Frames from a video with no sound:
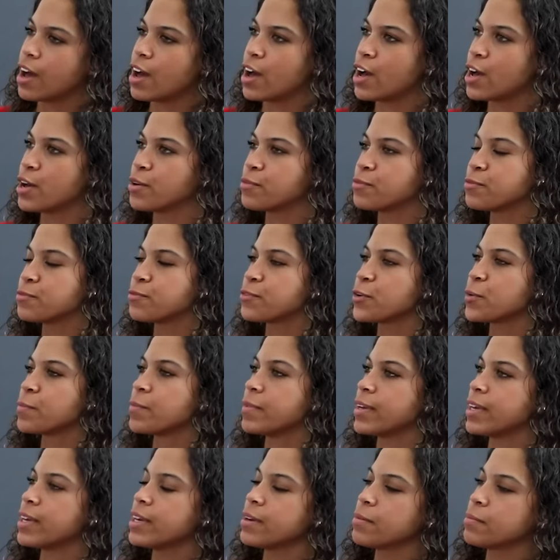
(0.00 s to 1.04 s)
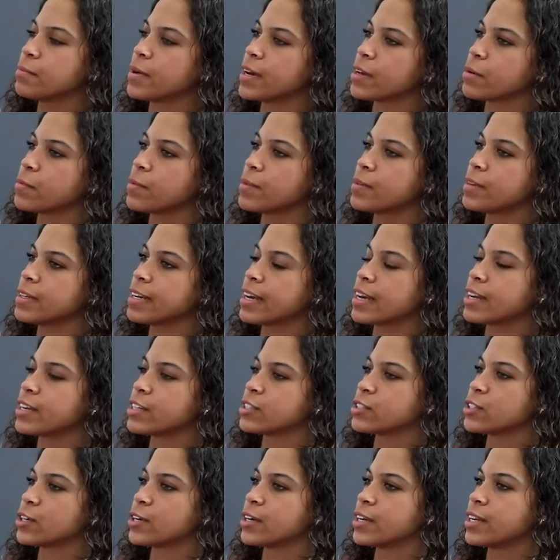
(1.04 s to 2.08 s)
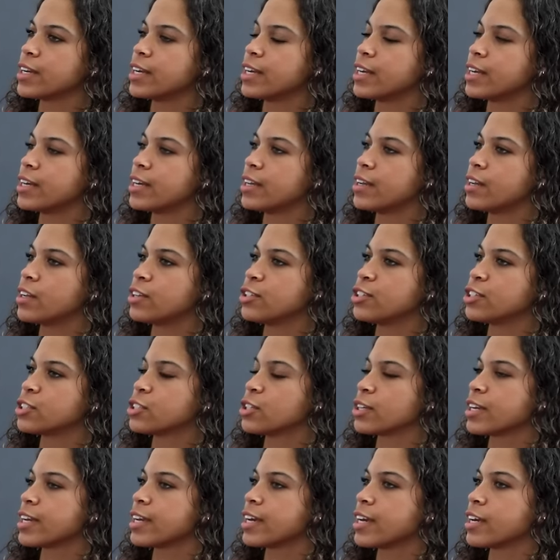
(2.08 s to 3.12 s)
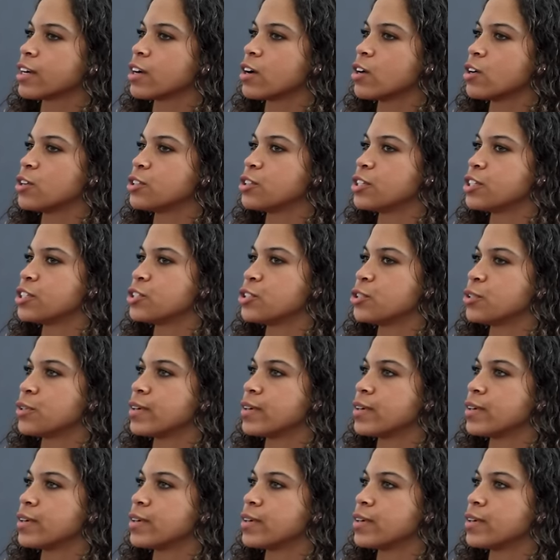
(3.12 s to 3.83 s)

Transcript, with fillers: Um, for me, my commitment kind of started just looking at colleges